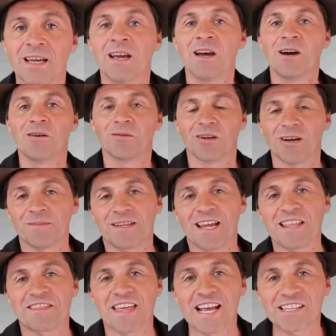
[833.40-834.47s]
Well, I'm Dean.
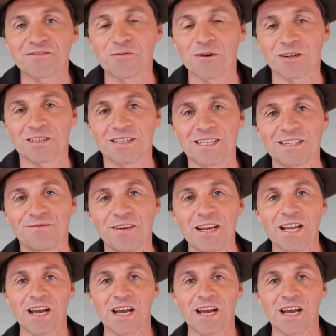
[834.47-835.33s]
Thanks for watching this video.